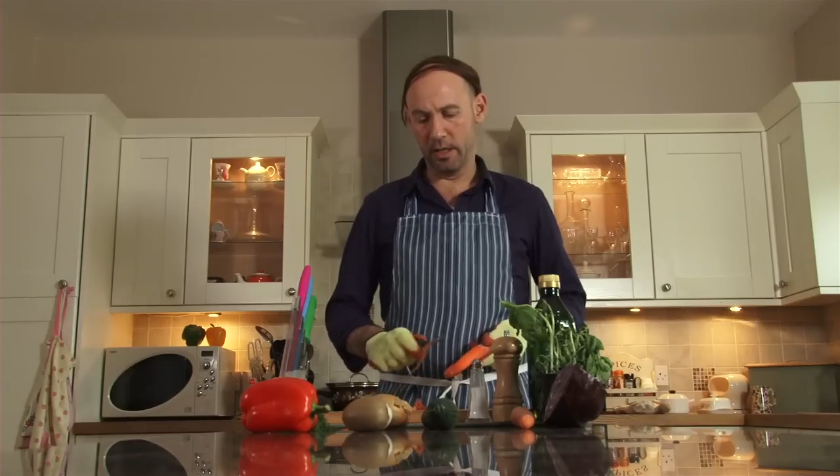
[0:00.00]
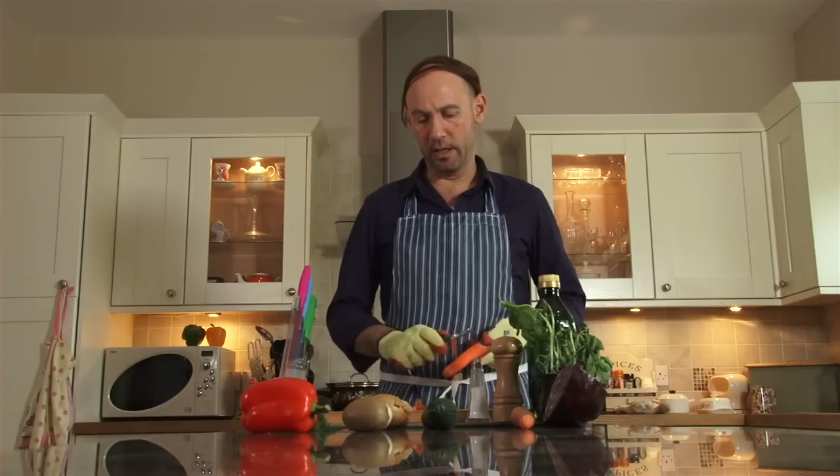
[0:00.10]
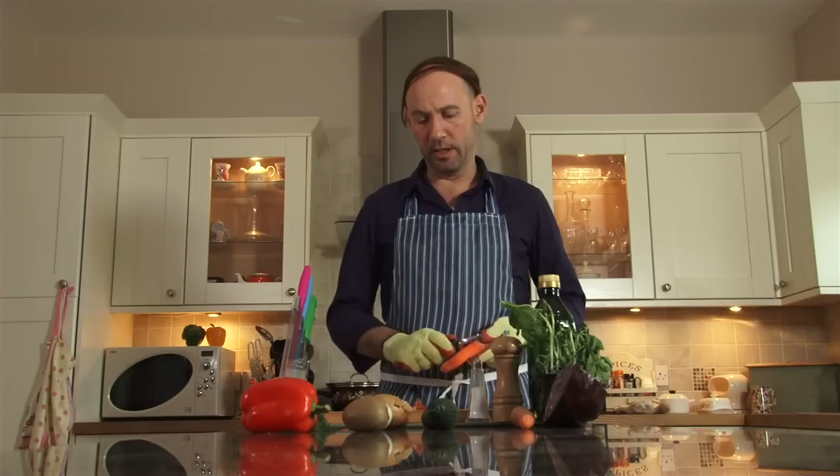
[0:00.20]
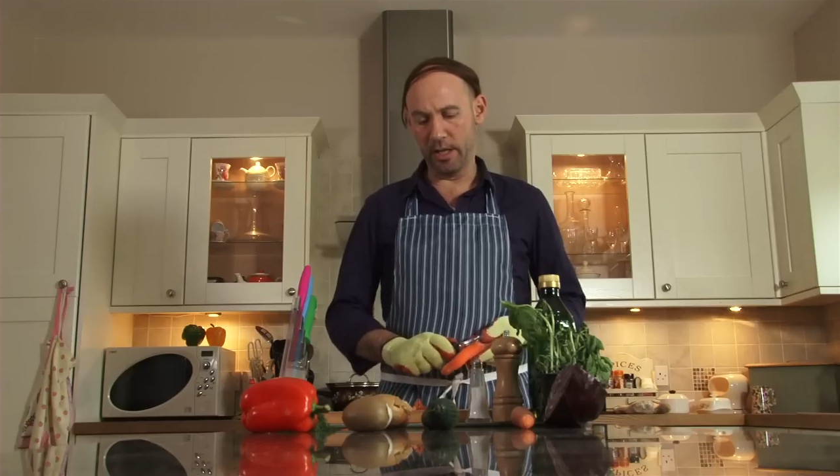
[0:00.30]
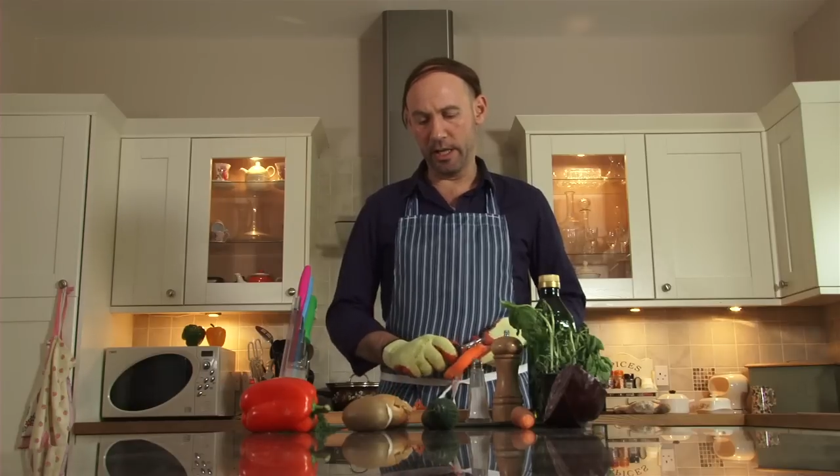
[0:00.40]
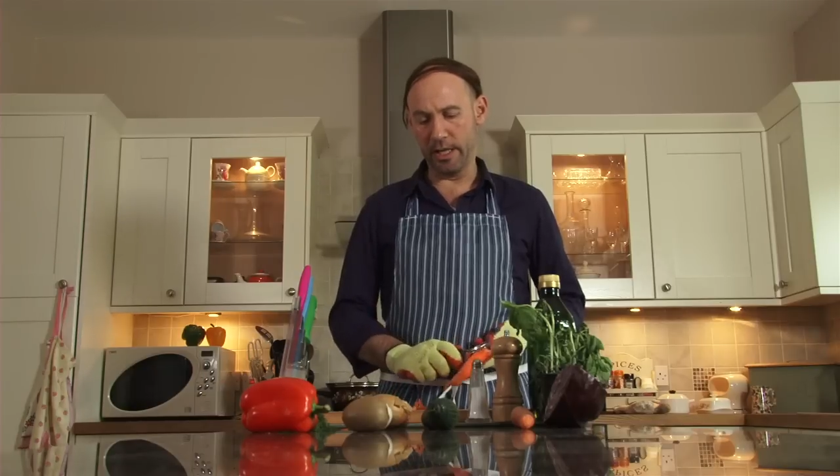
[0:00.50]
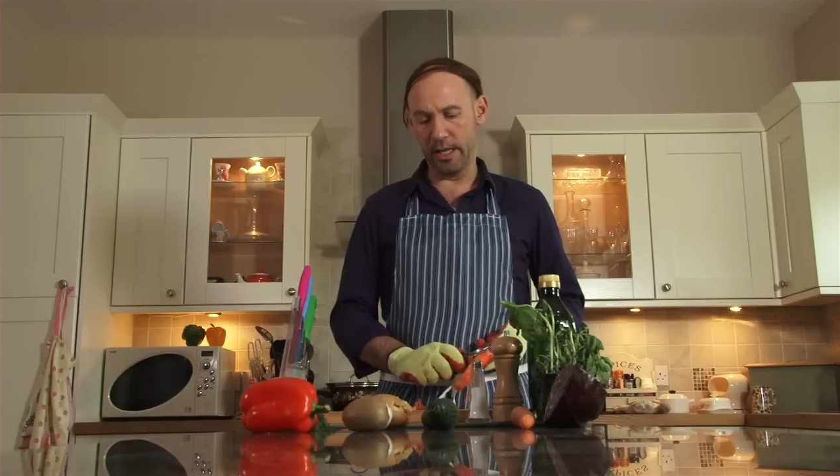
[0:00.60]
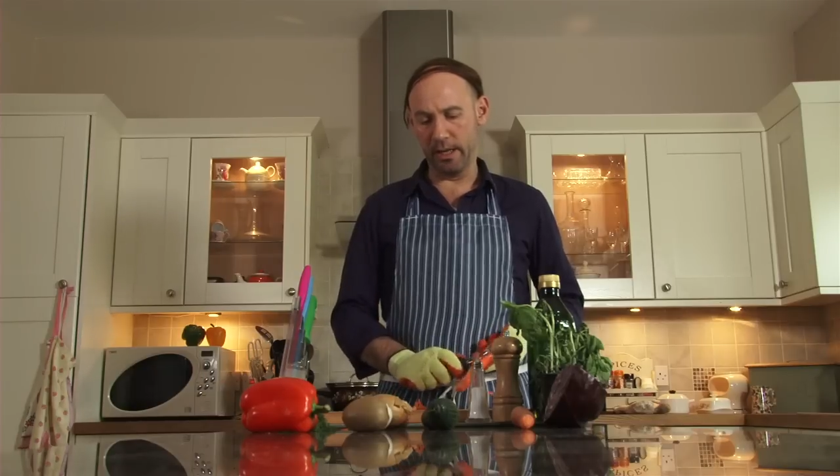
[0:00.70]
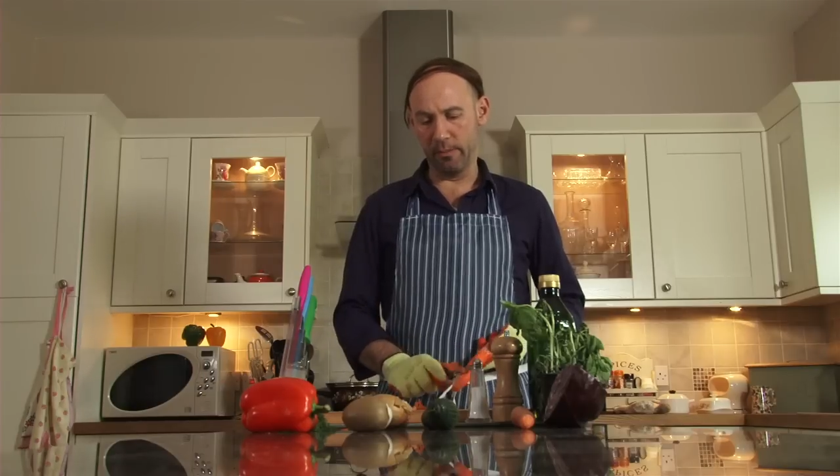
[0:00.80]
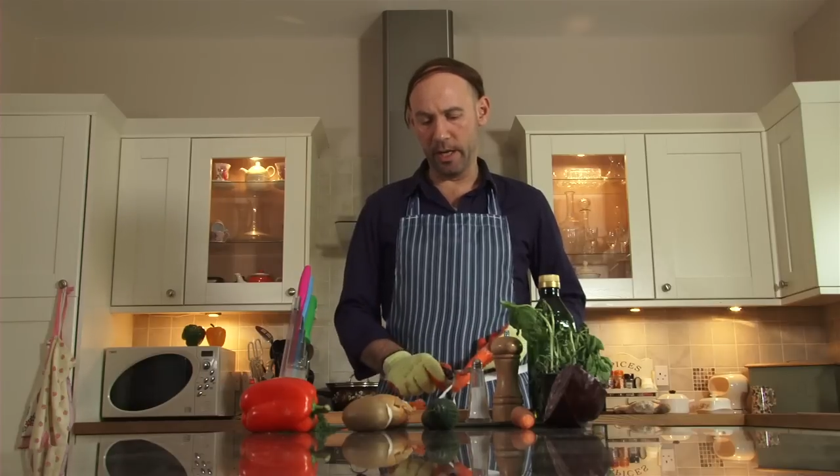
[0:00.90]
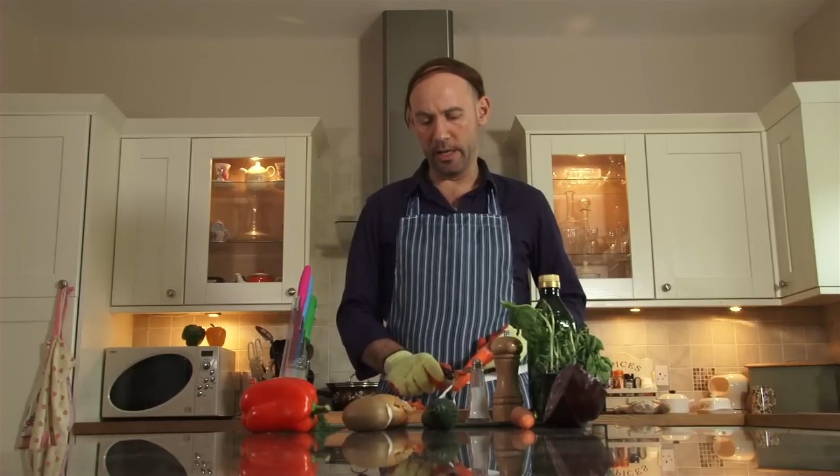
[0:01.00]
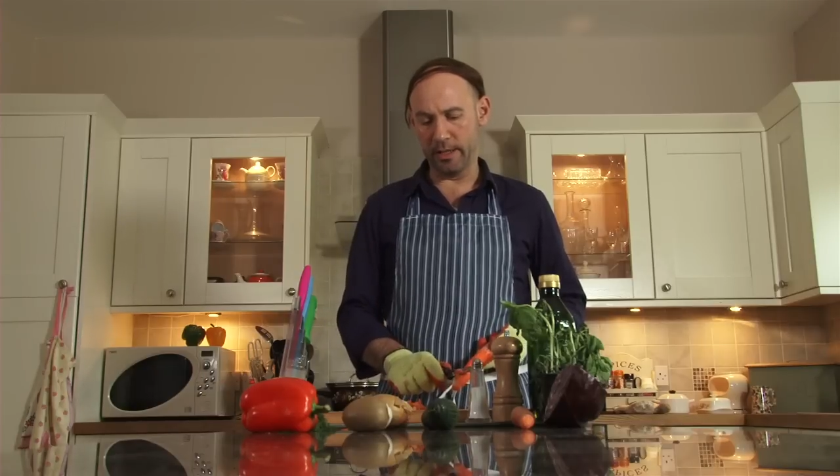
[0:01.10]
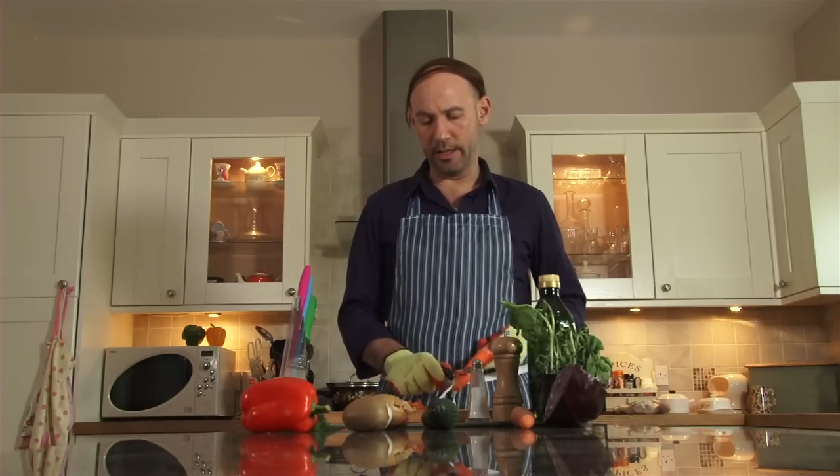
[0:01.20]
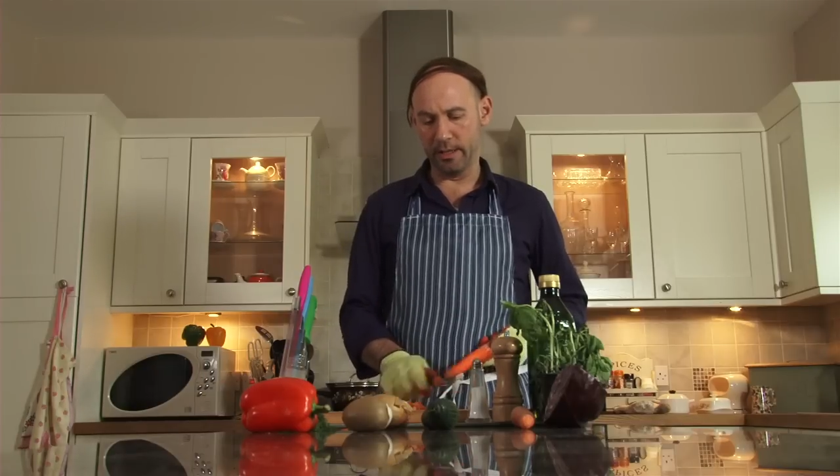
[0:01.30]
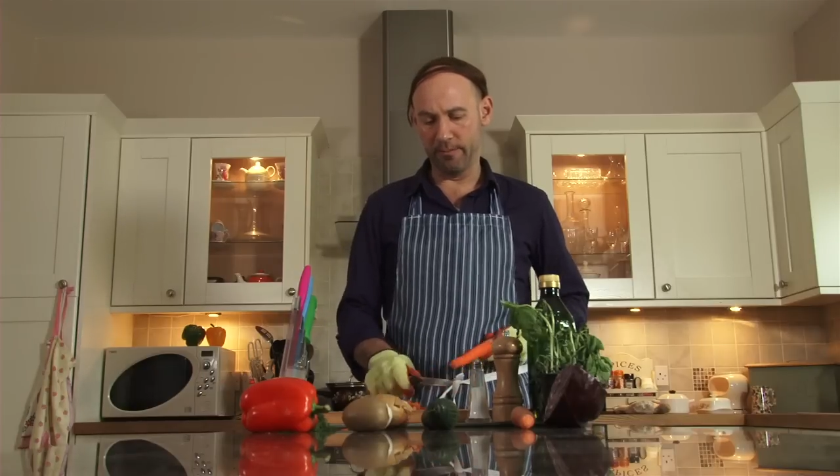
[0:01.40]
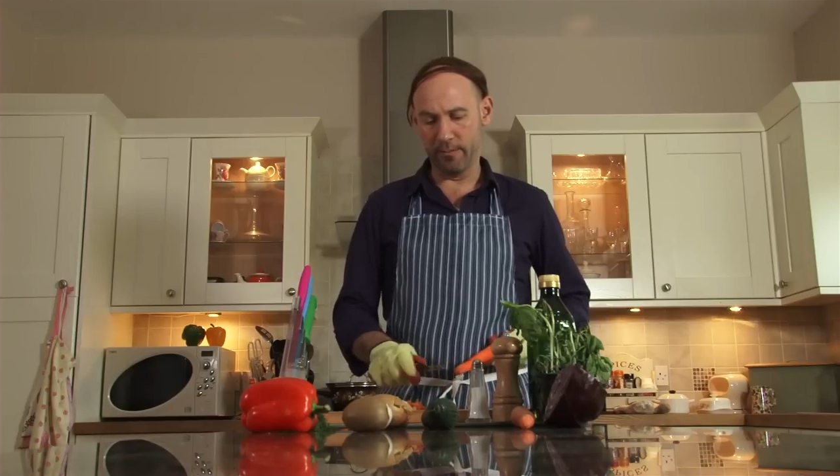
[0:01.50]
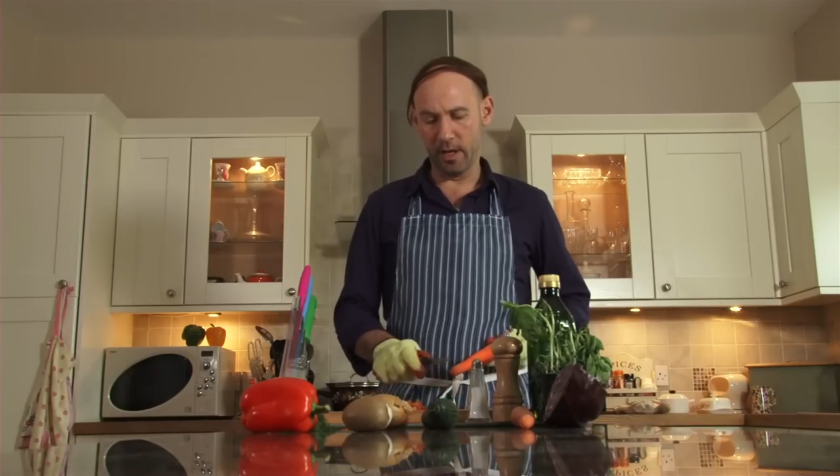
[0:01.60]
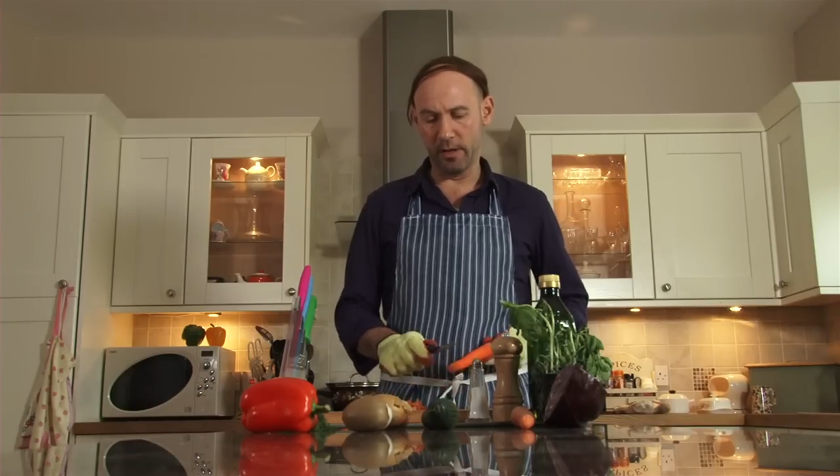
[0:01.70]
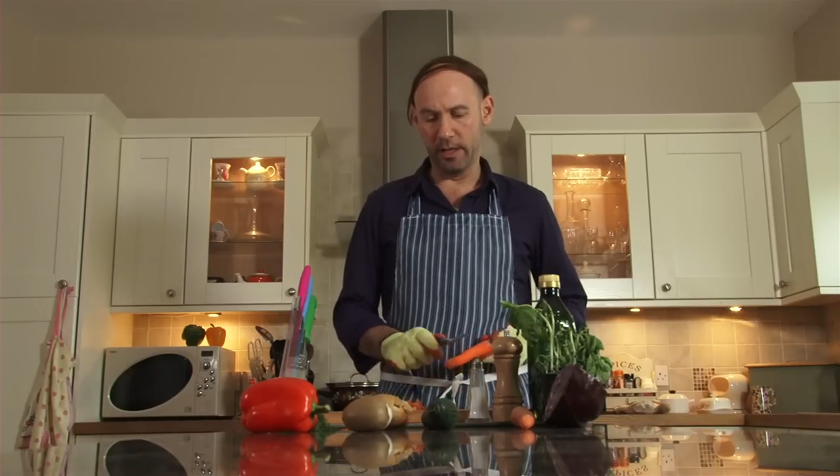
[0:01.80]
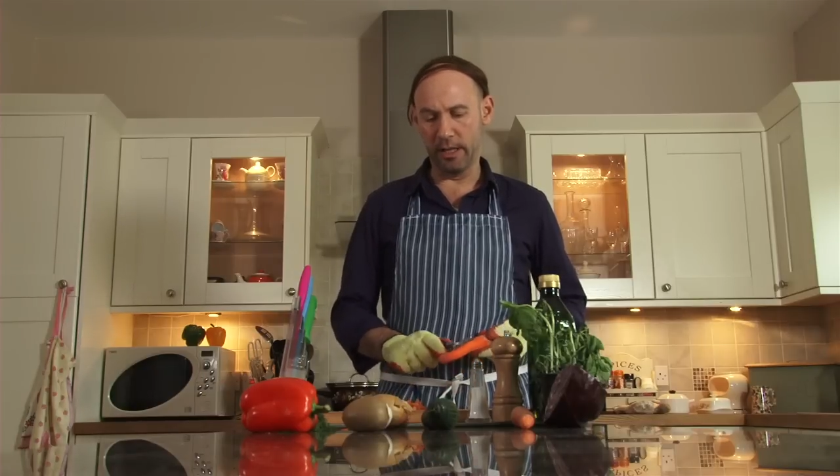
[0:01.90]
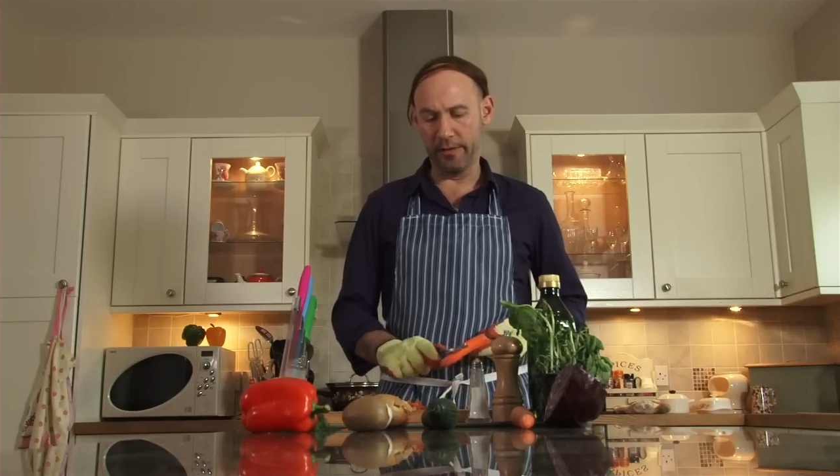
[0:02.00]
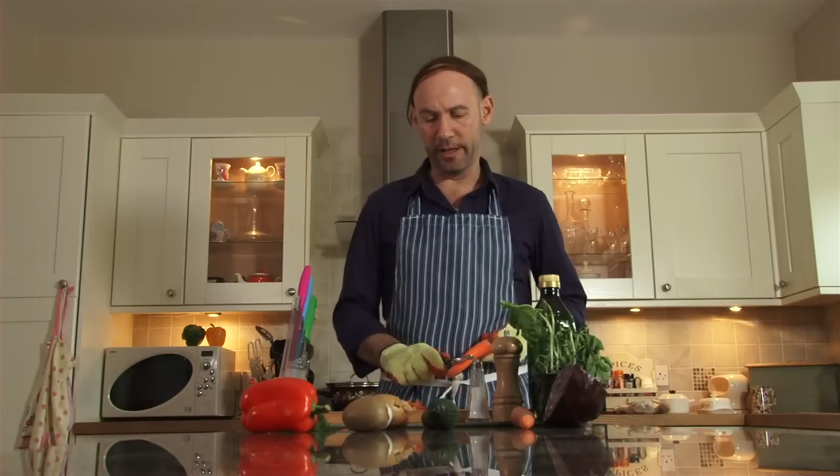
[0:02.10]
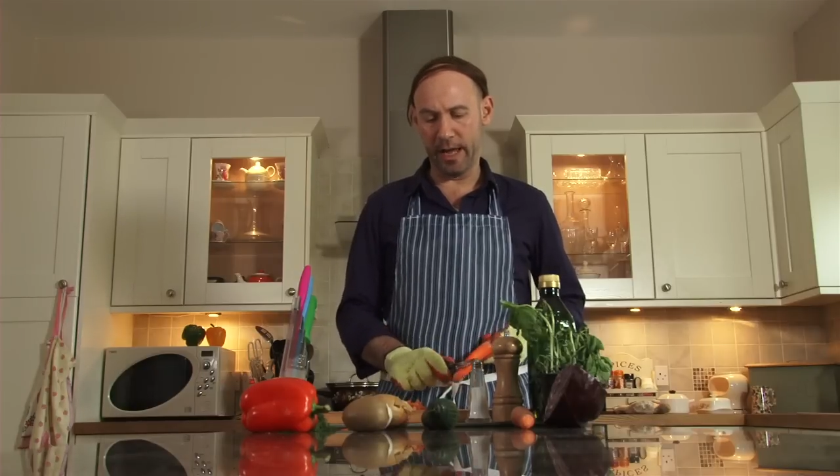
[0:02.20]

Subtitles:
and the cheeky little minx only left